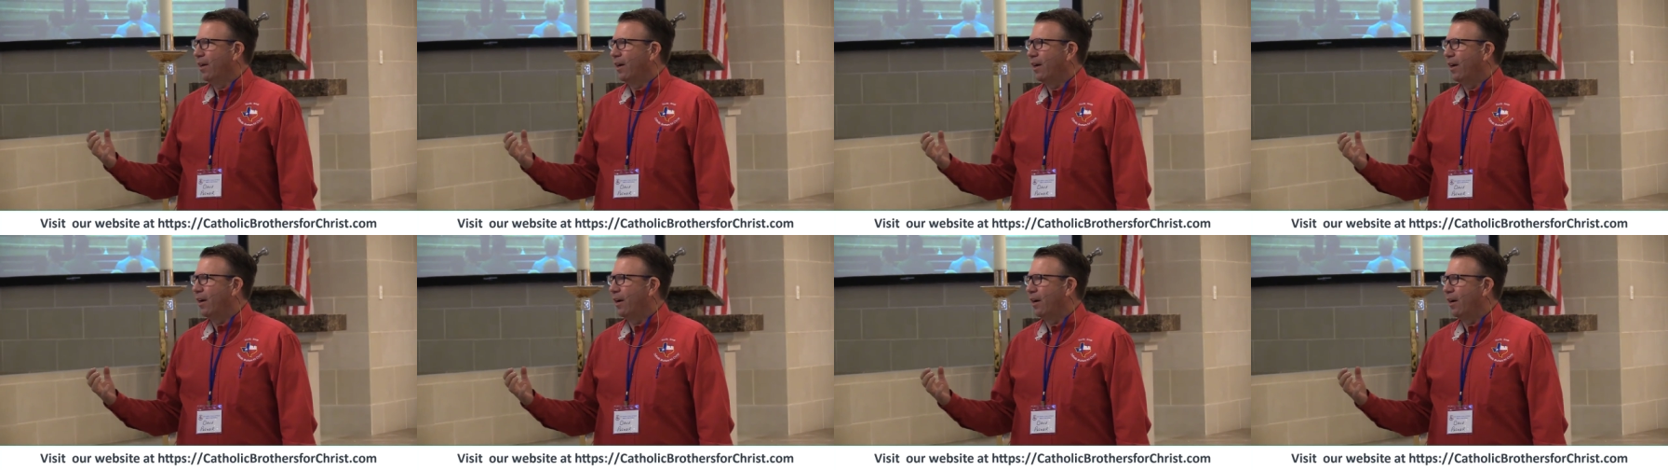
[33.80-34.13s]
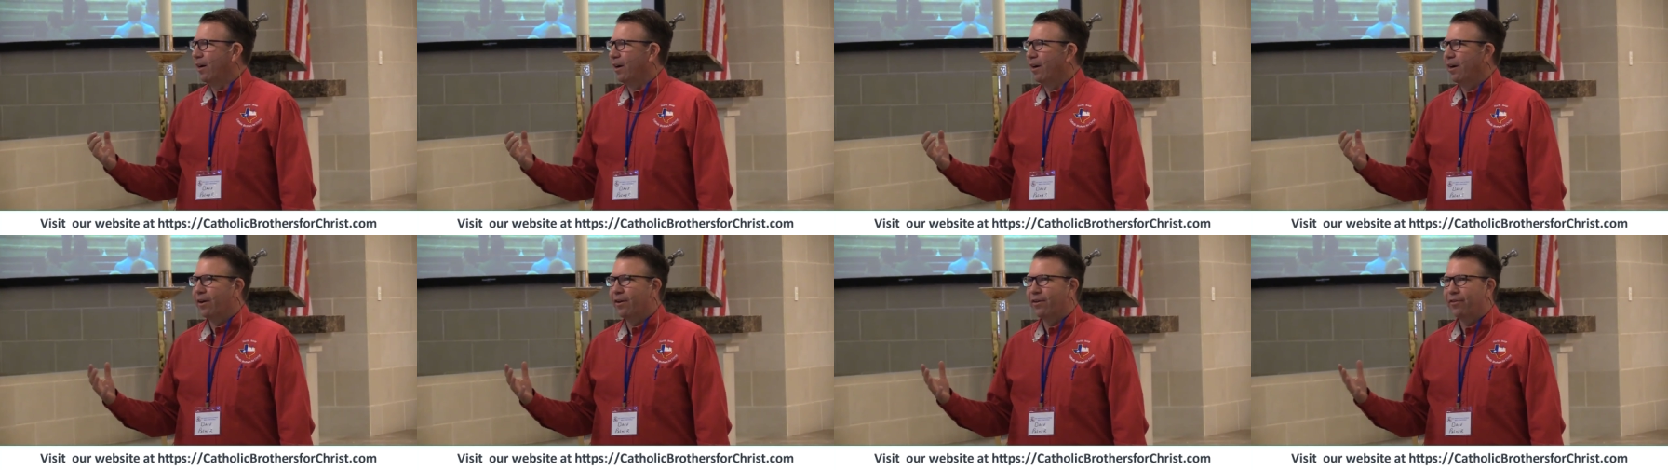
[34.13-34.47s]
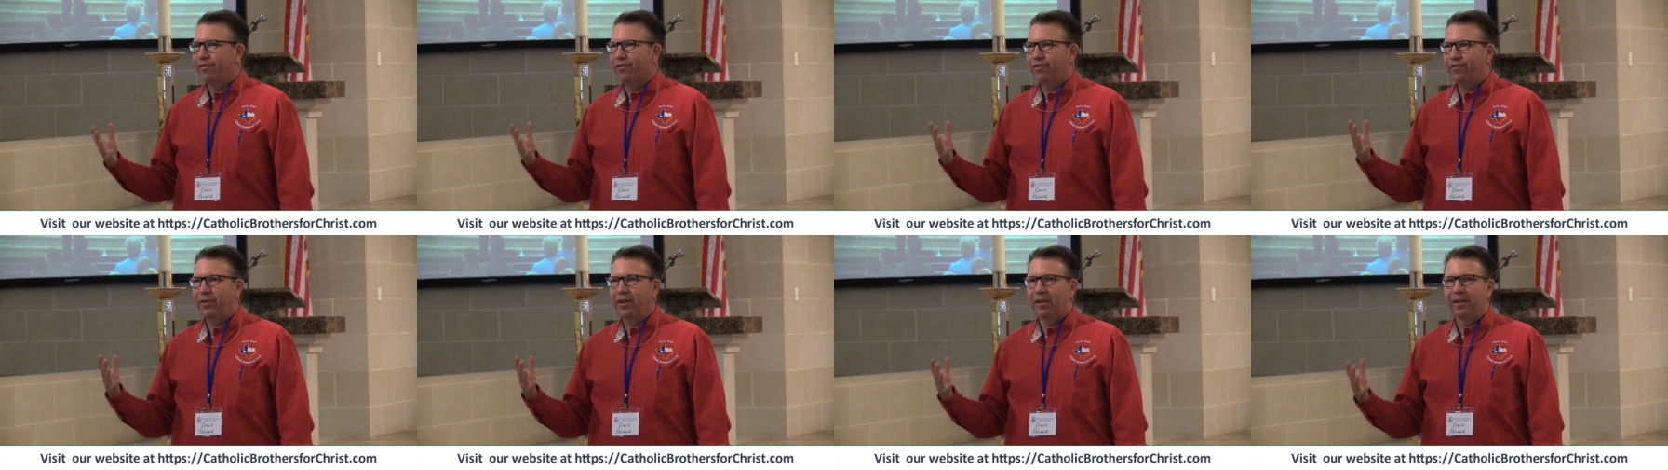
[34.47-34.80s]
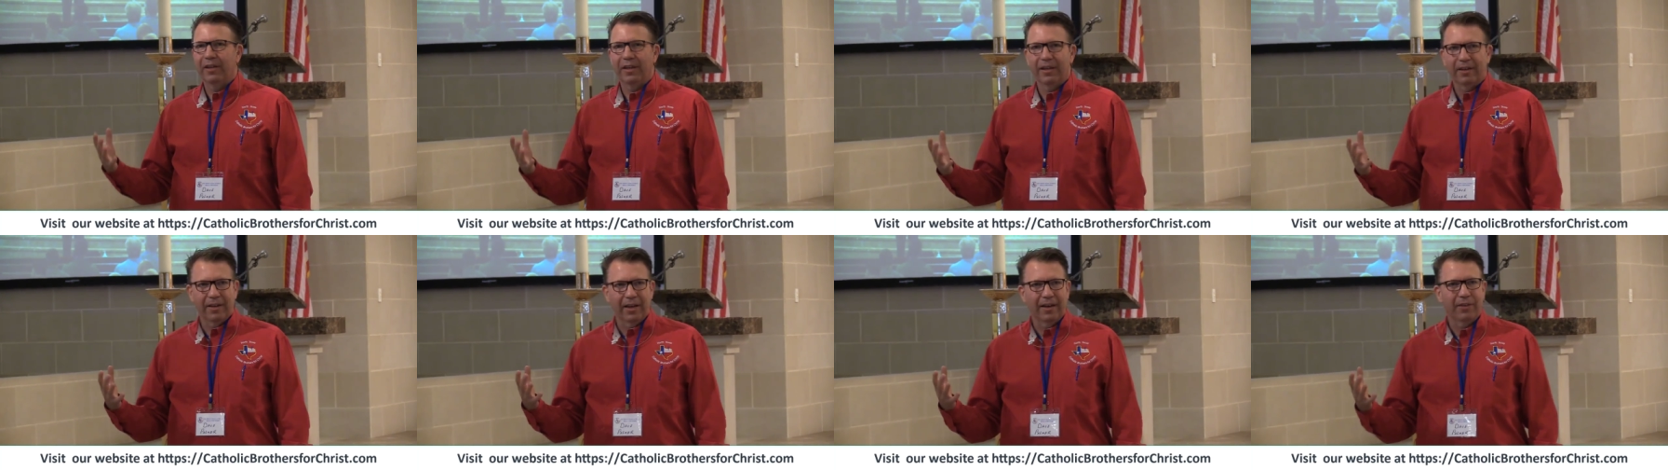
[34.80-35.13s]
uh,
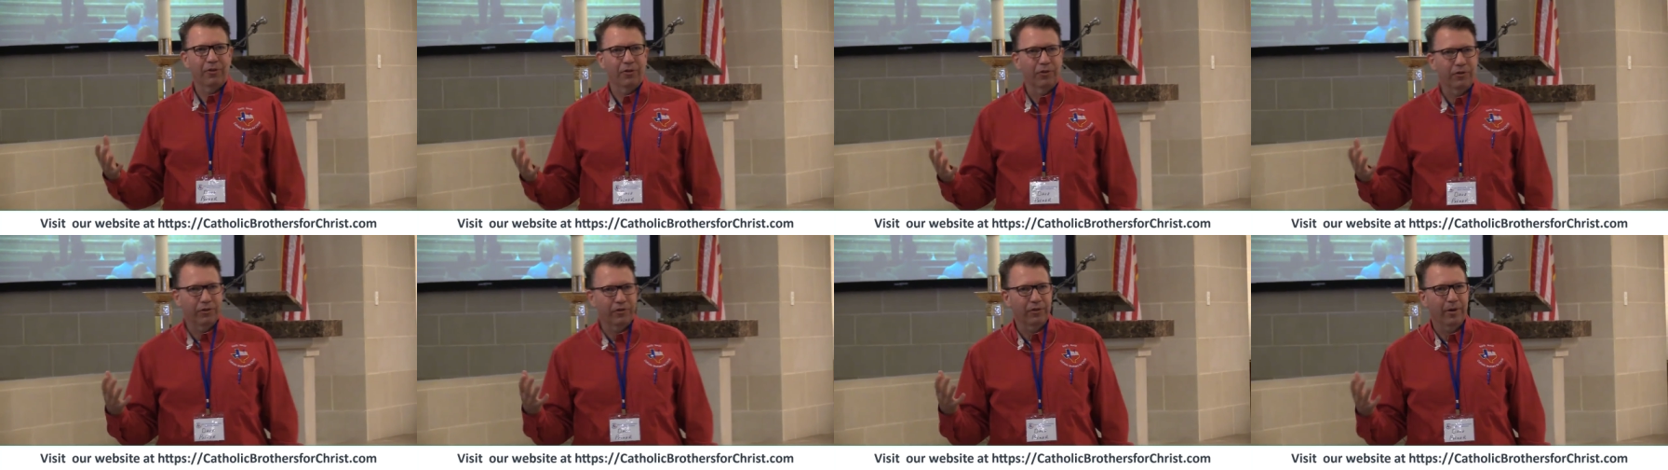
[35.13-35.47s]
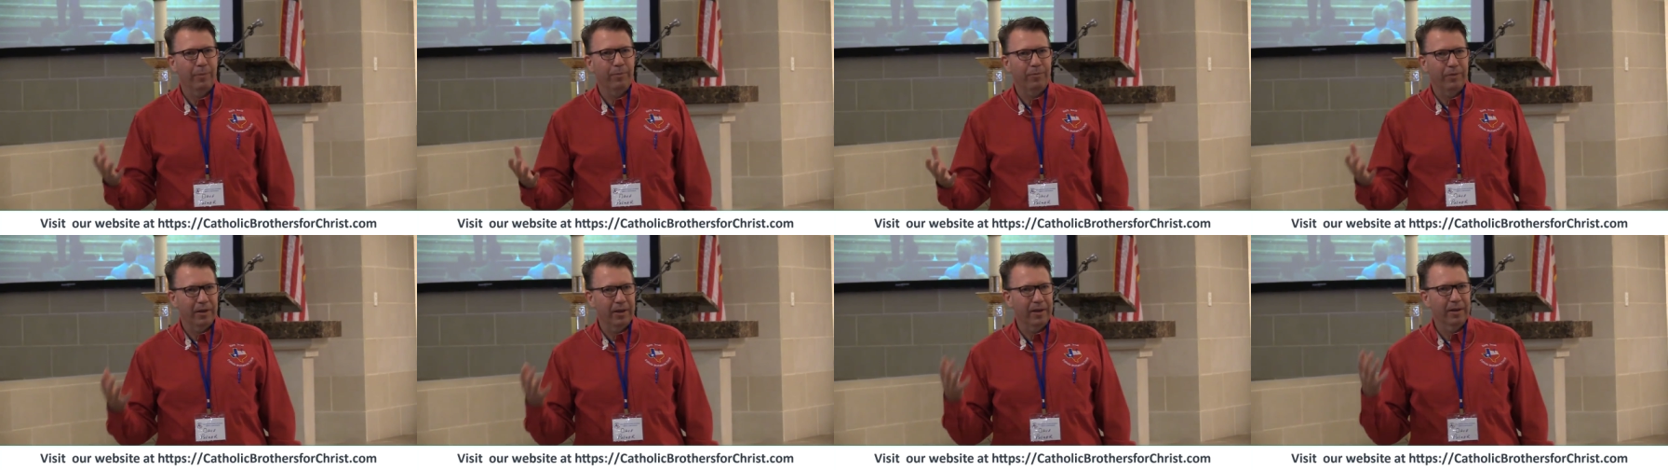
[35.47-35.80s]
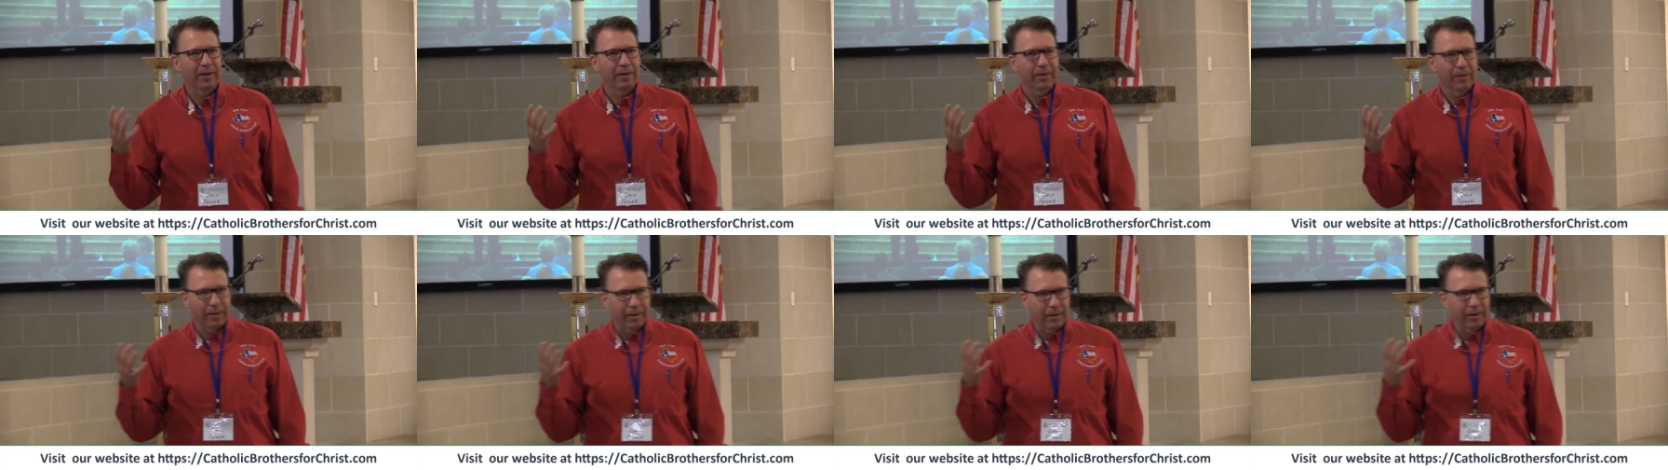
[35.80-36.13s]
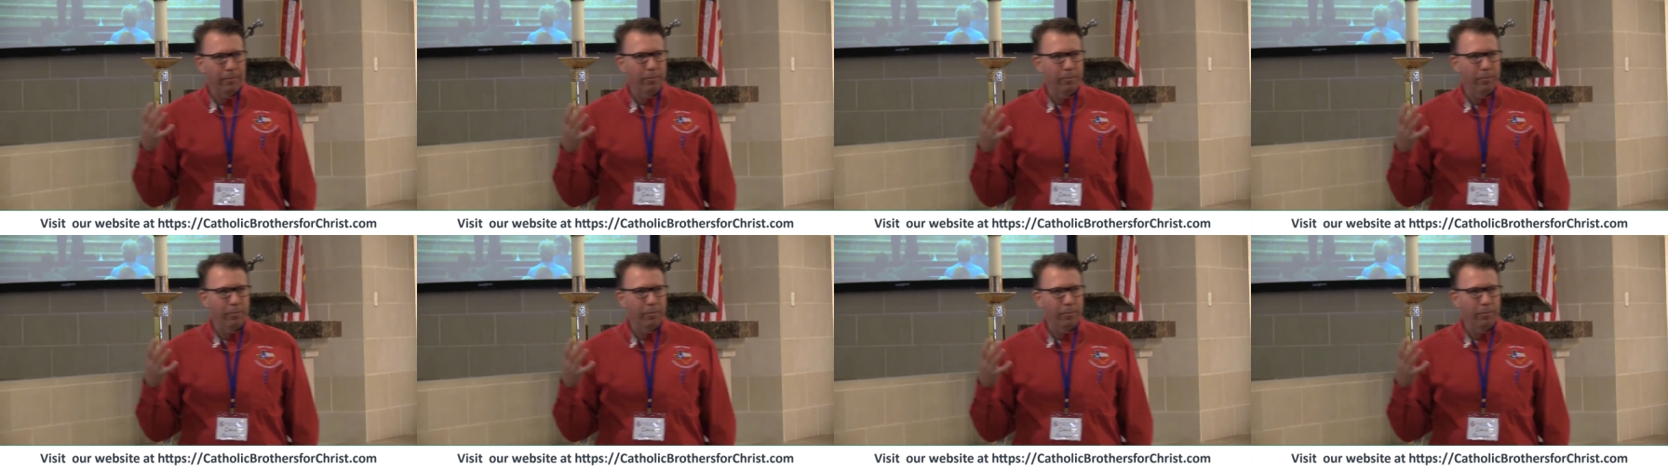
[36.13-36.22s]
feeling like there's something